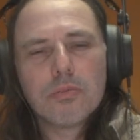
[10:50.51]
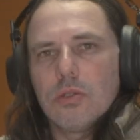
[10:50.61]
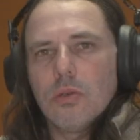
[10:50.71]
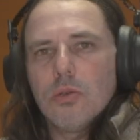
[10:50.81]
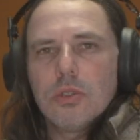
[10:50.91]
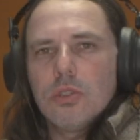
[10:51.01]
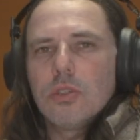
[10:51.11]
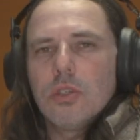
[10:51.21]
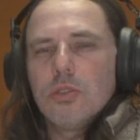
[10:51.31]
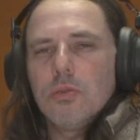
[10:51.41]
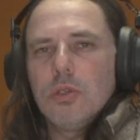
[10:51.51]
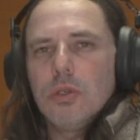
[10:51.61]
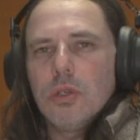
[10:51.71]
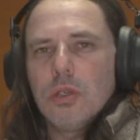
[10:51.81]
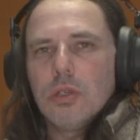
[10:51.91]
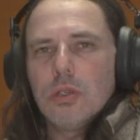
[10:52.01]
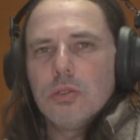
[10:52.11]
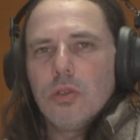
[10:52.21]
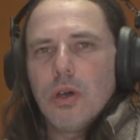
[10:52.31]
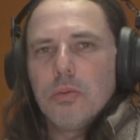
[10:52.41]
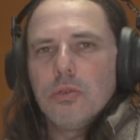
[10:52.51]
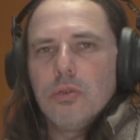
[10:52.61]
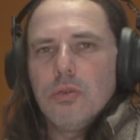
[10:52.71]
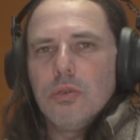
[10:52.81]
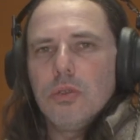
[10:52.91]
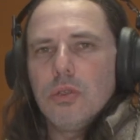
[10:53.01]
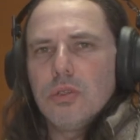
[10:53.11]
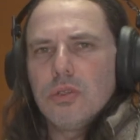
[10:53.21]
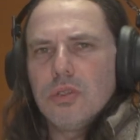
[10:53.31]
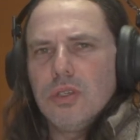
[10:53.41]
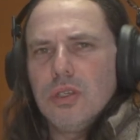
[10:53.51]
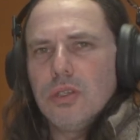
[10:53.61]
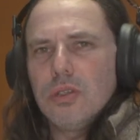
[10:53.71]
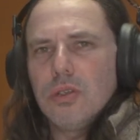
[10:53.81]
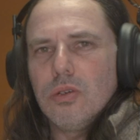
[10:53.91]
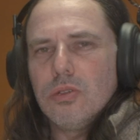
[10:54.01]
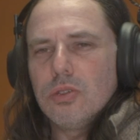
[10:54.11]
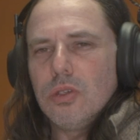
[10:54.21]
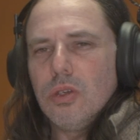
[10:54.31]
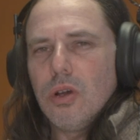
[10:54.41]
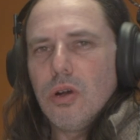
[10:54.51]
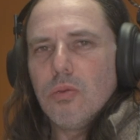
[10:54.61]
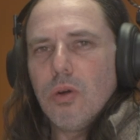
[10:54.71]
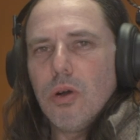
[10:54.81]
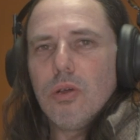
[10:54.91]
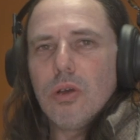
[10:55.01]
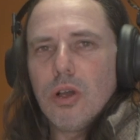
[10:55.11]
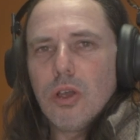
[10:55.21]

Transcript: So what this gives me is the opportunity to see how well